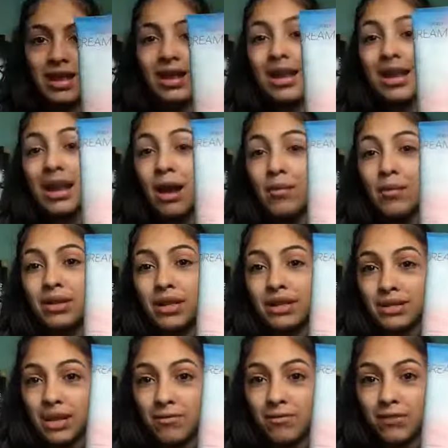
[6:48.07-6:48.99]
Then he got me
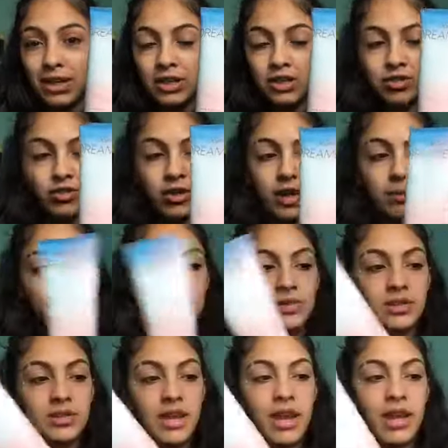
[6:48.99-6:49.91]
the Lovely Dream
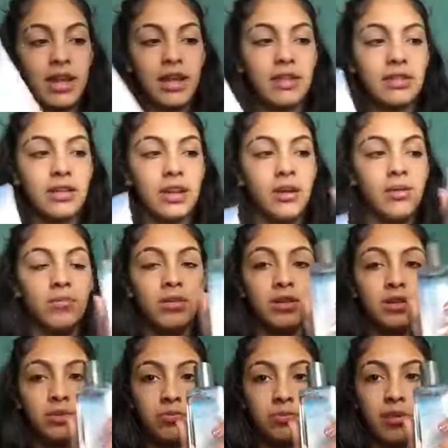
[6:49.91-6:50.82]
set. It's um
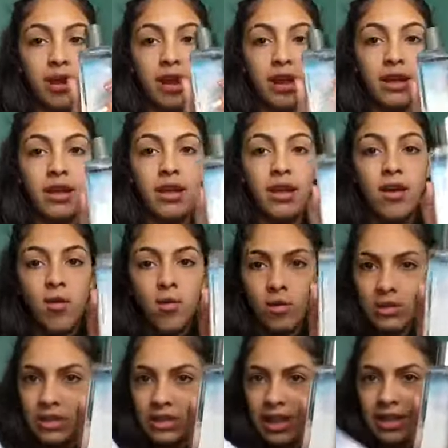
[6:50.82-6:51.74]
the spray,
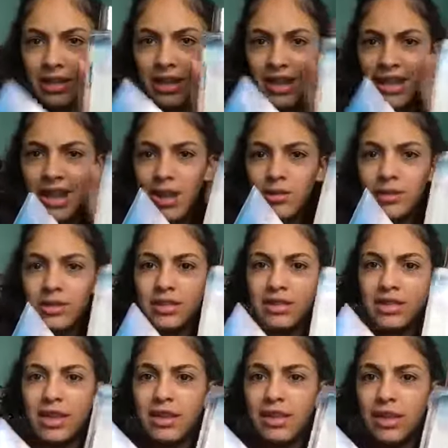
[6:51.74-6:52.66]
which is I like how this is
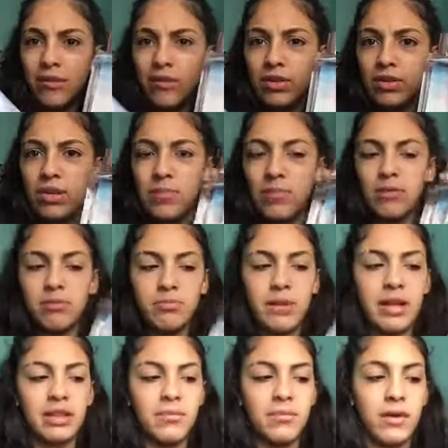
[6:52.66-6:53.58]
like different than most
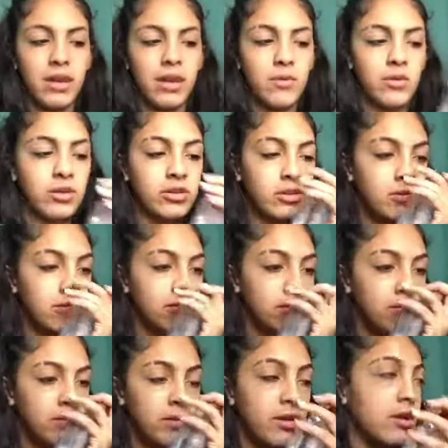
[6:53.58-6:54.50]
Bath and Body Works
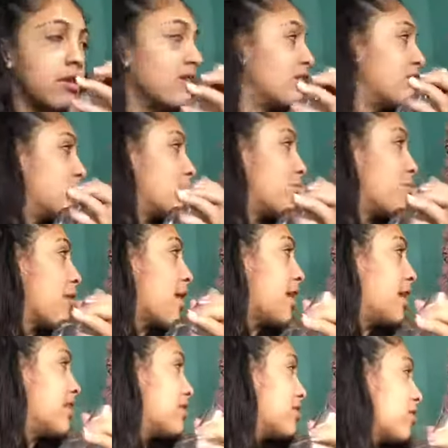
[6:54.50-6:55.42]

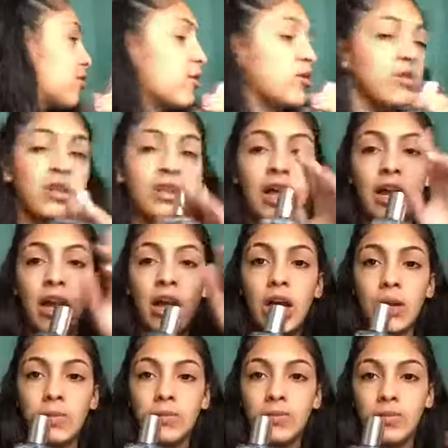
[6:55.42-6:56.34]
sprays. They're usually like
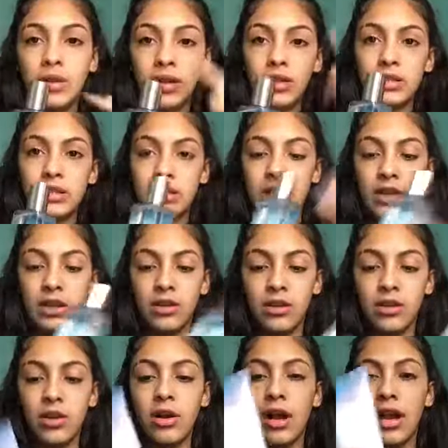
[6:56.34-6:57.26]
um like a
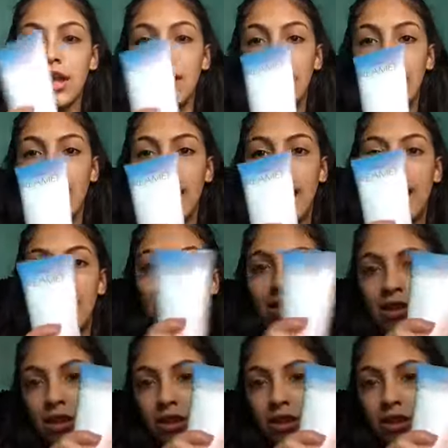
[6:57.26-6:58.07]
cylinder, and I got I got the